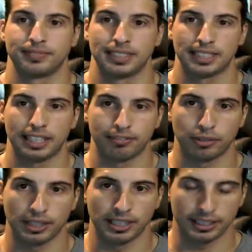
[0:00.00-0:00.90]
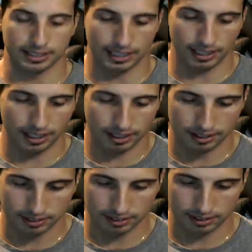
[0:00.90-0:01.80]
Okay, forty-nine K.
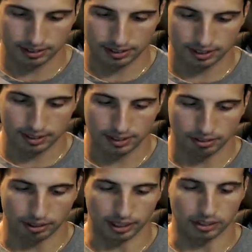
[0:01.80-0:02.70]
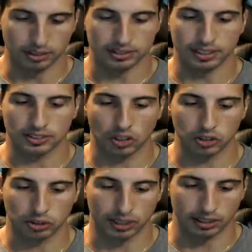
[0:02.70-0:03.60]
We're gonna use the assault
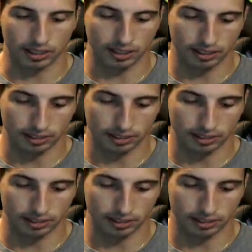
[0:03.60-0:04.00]
trigger here.